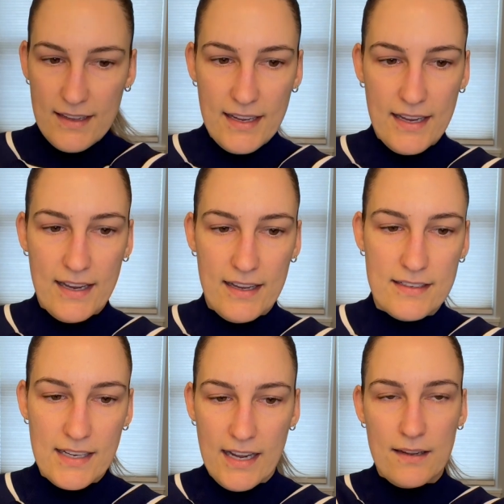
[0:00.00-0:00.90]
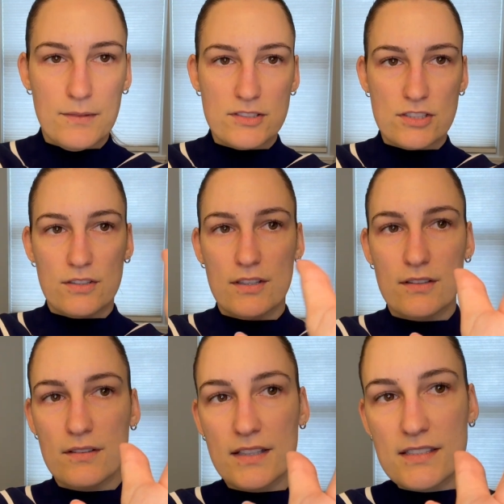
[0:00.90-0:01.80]
And I will show
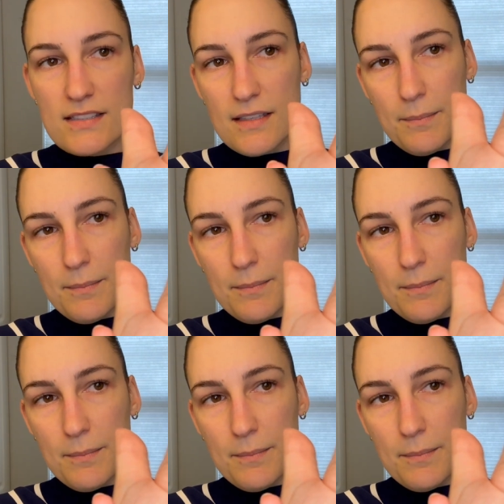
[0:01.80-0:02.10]
you, this is the